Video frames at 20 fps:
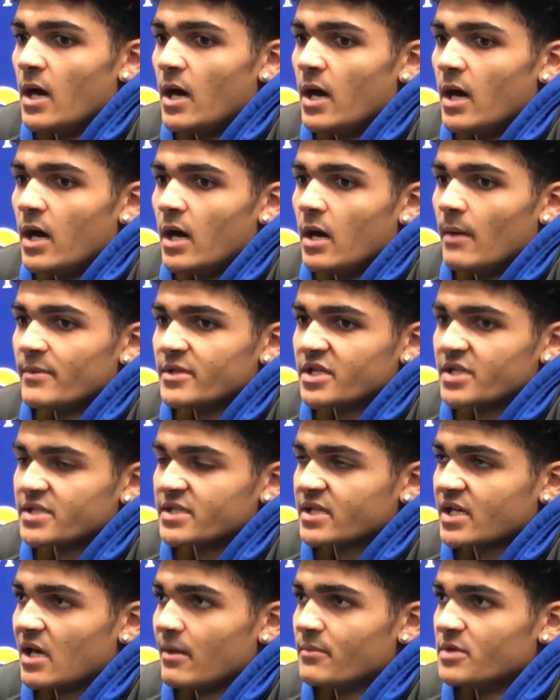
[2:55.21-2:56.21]
Um, I think
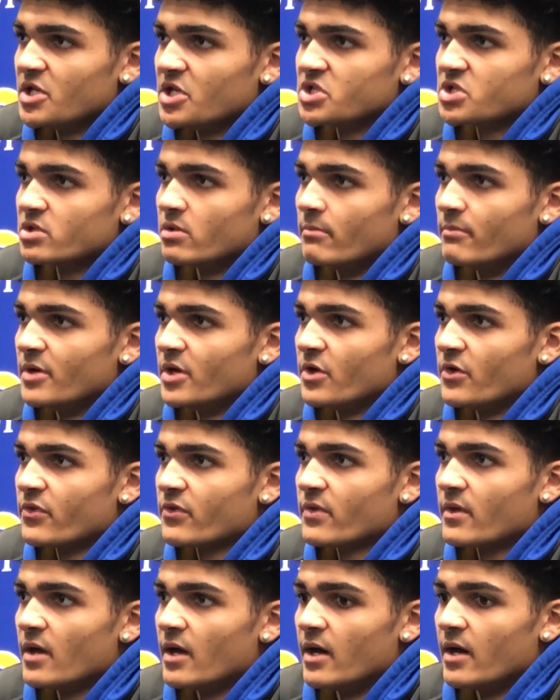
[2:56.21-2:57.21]
it's a combination of both.
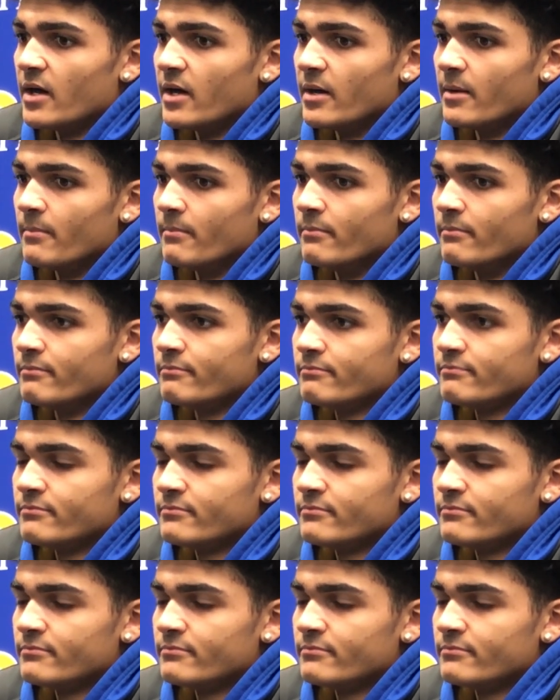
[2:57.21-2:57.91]
Um,